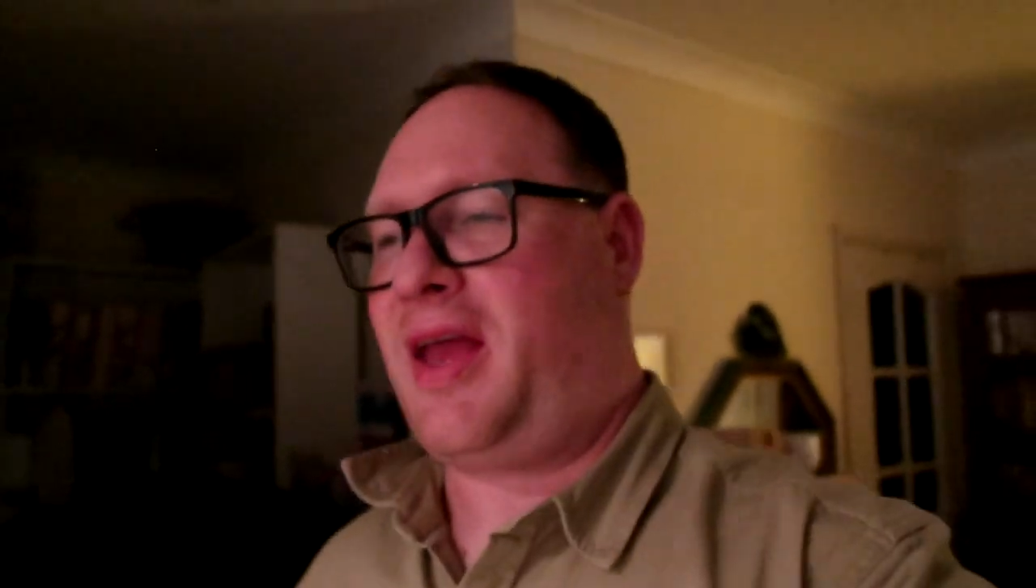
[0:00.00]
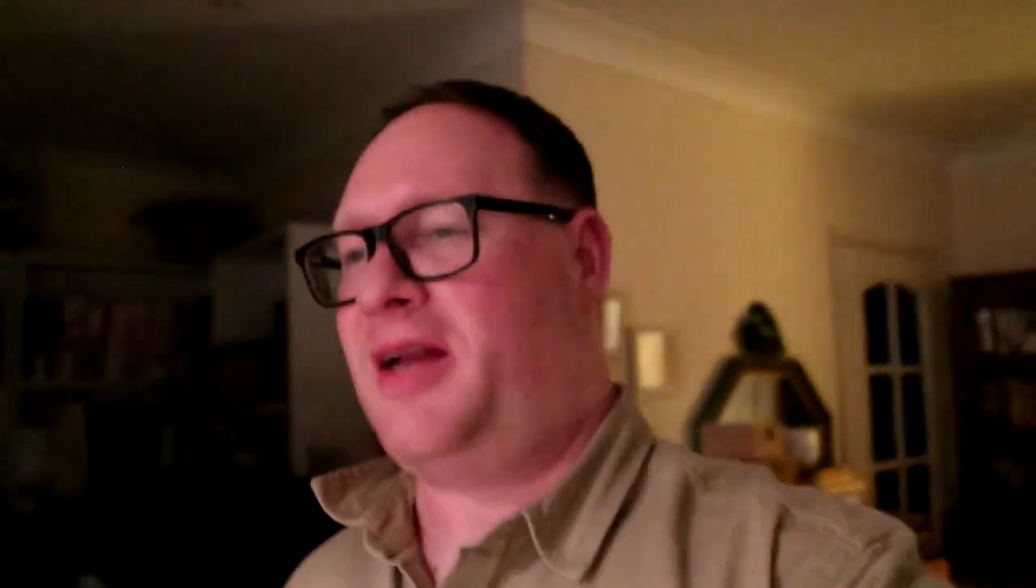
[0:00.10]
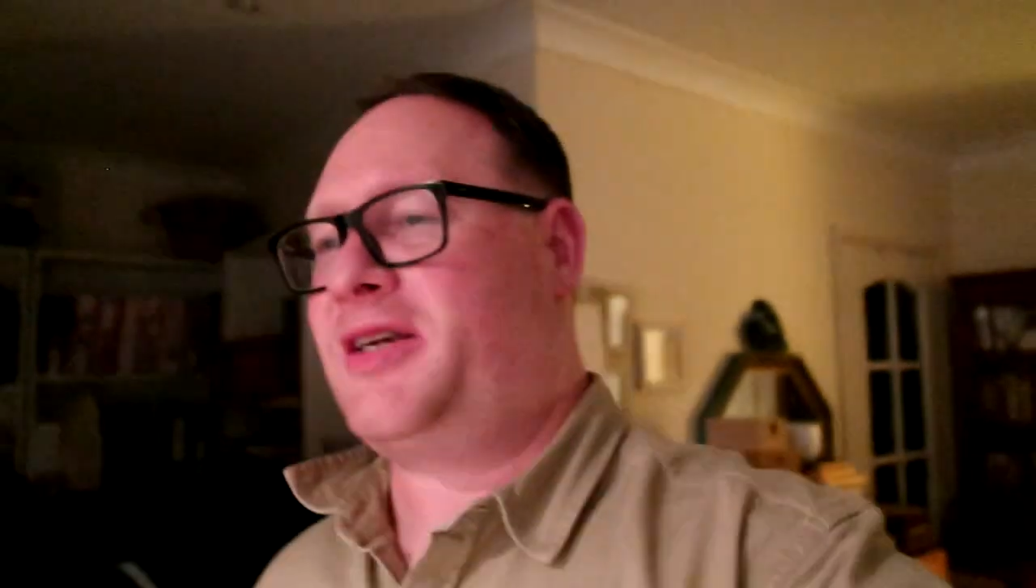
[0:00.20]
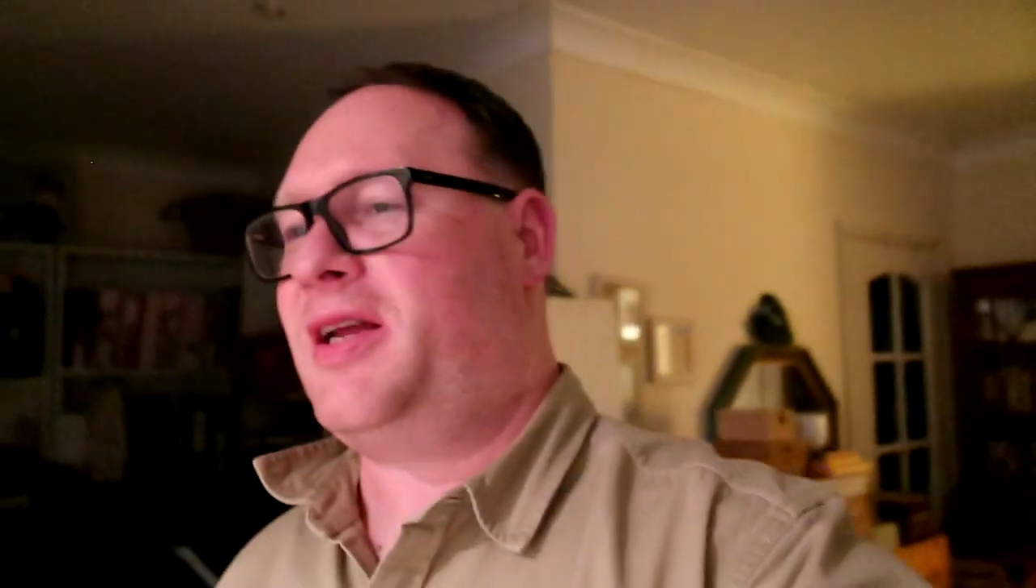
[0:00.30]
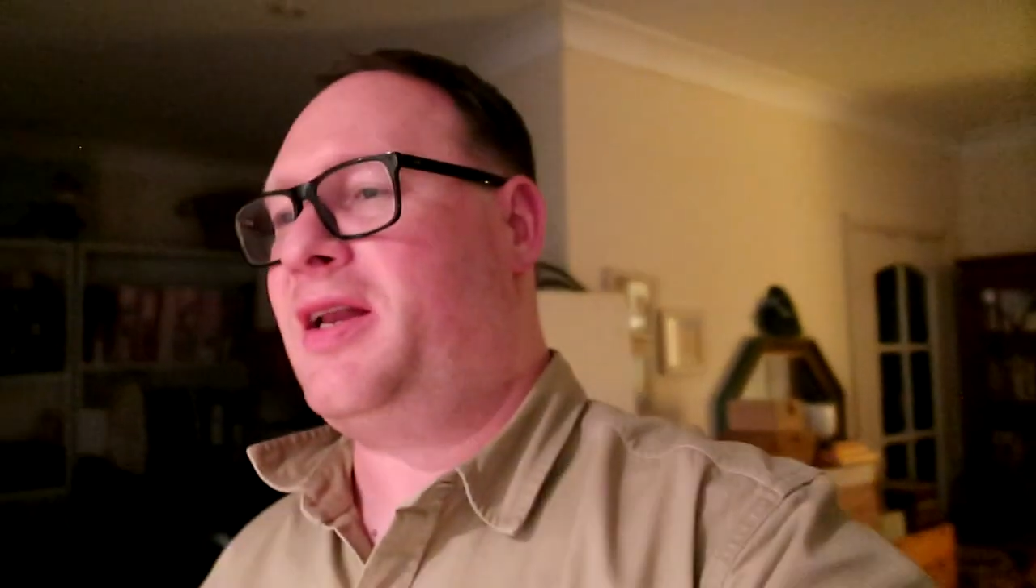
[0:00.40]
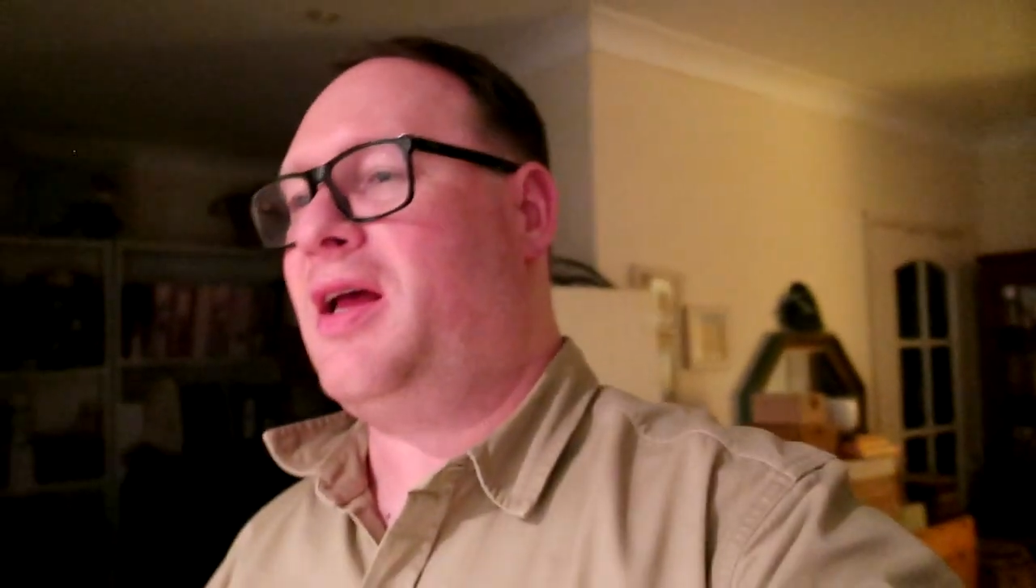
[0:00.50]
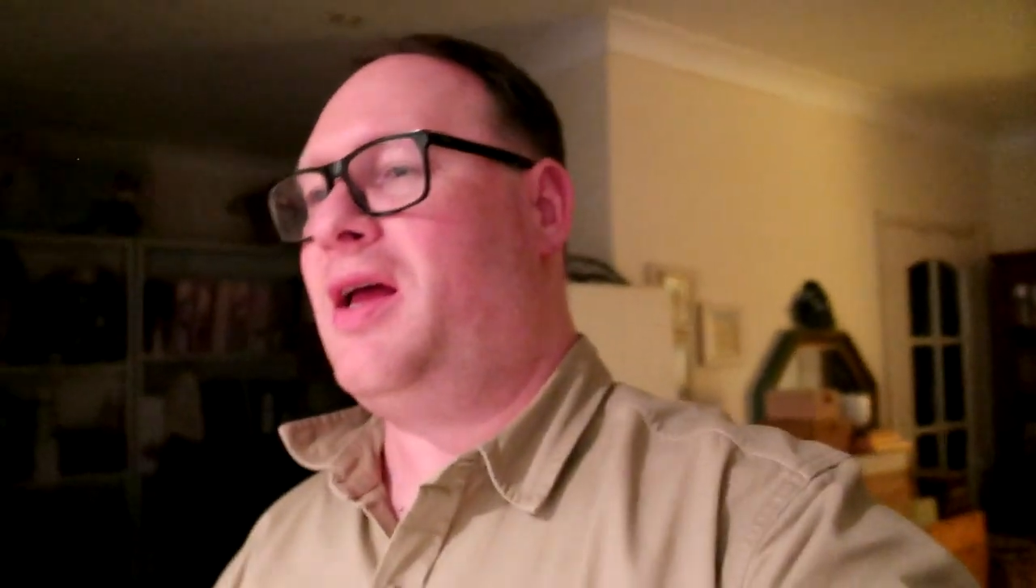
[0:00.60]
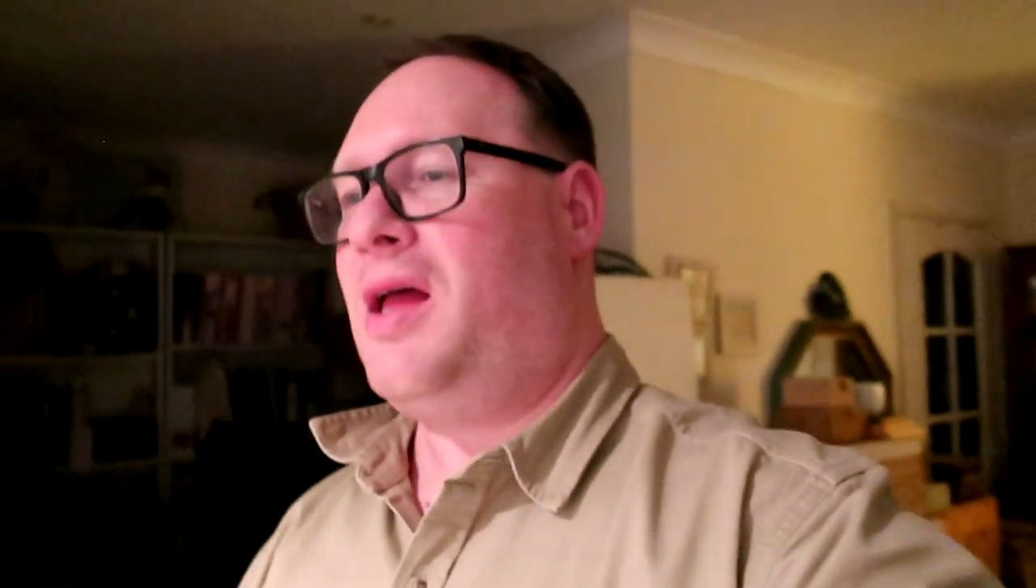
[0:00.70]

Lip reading: kitchen.